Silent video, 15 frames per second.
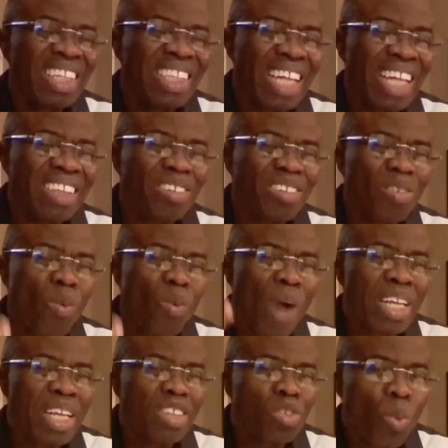That
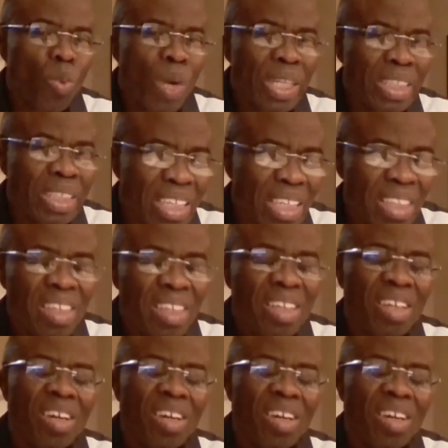one is waiting